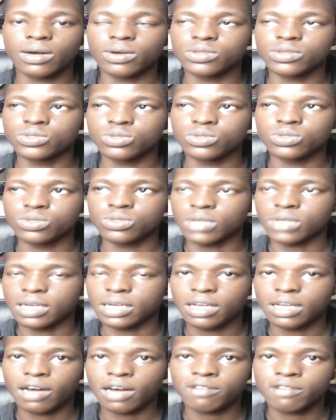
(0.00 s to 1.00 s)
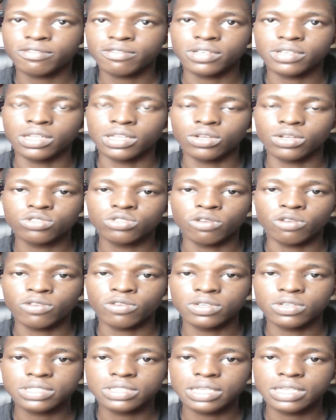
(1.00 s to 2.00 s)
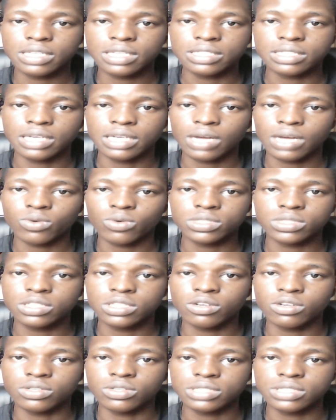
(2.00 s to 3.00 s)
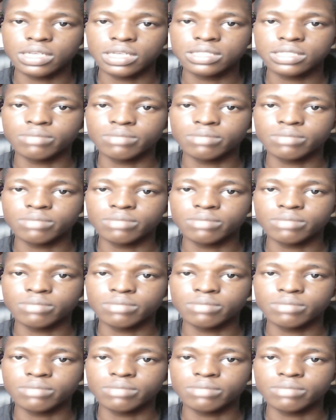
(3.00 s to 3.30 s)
You can have a lot of content, a high quality content,